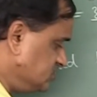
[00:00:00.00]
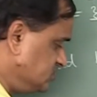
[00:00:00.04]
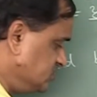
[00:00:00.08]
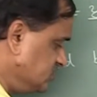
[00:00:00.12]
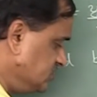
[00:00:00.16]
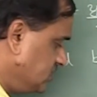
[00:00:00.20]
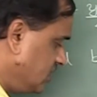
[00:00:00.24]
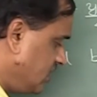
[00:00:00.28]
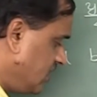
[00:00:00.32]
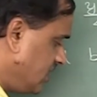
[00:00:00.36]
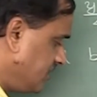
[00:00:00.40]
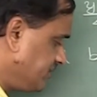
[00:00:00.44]

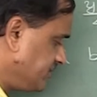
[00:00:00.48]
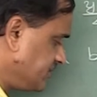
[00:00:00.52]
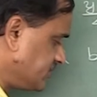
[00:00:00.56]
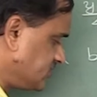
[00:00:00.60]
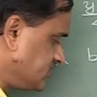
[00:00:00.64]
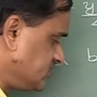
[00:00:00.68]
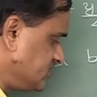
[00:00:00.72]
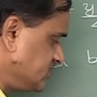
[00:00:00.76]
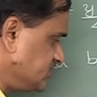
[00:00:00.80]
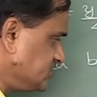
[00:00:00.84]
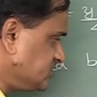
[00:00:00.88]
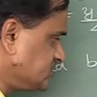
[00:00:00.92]
G
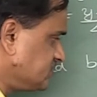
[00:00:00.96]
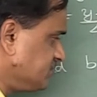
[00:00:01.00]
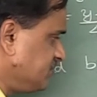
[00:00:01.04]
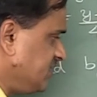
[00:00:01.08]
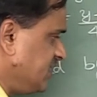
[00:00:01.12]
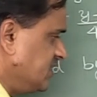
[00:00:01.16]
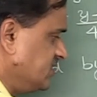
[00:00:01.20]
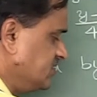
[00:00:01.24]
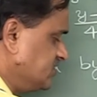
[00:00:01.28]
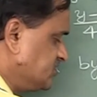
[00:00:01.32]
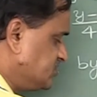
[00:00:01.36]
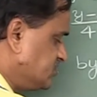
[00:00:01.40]
of this
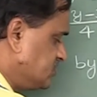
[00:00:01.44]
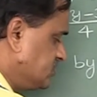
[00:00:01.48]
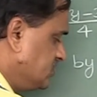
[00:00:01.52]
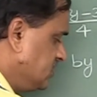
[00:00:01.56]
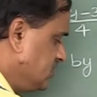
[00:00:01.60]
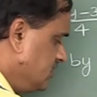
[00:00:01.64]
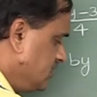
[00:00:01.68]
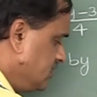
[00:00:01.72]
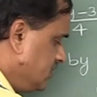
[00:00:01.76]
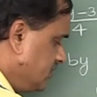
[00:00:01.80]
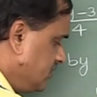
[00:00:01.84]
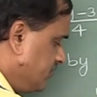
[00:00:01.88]
means
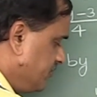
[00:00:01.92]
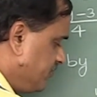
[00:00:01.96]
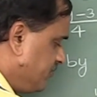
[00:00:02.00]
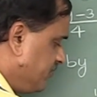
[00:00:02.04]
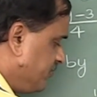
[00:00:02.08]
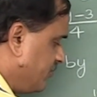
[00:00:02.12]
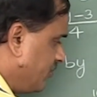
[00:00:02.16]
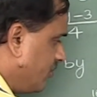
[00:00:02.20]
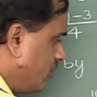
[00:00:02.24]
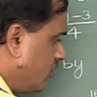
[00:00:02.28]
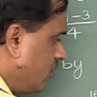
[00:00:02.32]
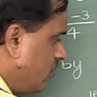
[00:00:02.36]

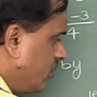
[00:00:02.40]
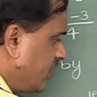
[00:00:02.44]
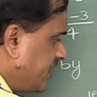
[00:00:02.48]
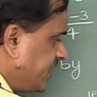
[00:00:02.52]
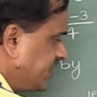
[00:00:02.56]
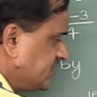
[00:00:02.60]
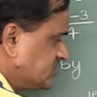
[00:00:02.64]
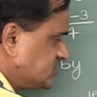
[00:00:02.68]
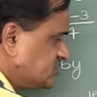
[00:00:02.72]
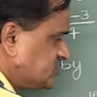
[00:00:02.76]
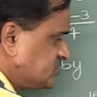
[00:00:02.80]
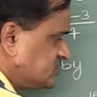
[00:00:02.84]

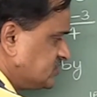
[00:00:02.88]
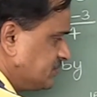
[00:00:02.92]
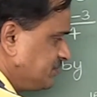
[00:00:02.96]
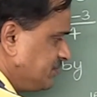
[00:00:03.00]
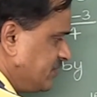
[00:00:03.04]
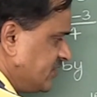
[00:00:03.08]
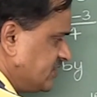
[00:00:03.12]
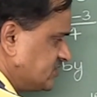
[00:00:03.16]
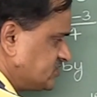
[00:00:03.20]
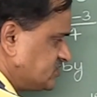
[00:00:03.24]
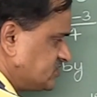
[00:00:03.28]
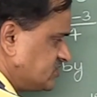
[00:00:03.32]

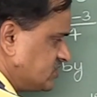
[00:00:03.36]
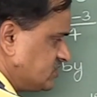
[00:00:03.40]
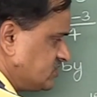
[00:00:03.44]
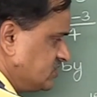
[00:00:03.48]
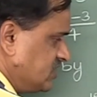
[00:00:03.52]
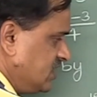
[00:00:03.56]
4x plus